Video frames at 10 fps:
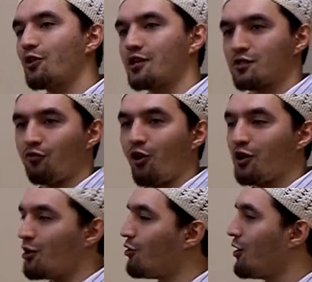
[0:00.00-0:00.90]
look is for
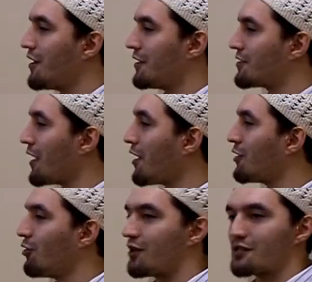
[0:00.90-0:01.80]
you, the
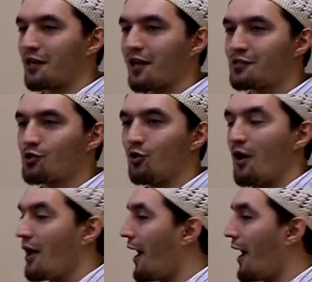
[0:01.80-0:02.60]
second look is against you.